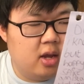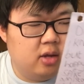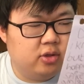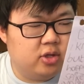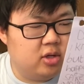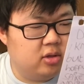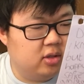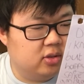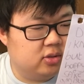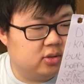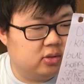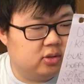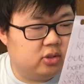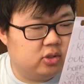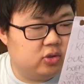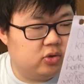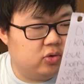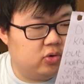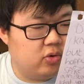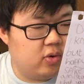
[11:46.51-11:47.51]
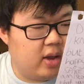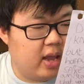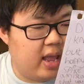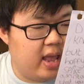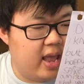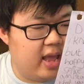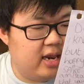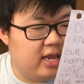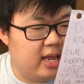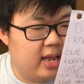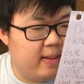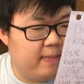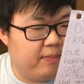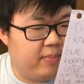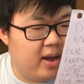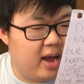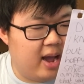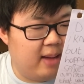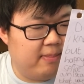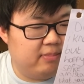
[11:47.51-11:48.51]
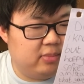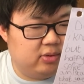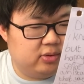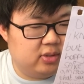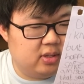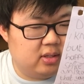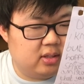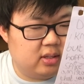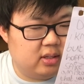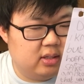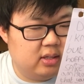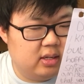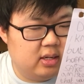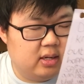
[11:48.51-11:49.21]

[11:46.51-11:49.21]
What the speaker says: Do you listen to any pop music?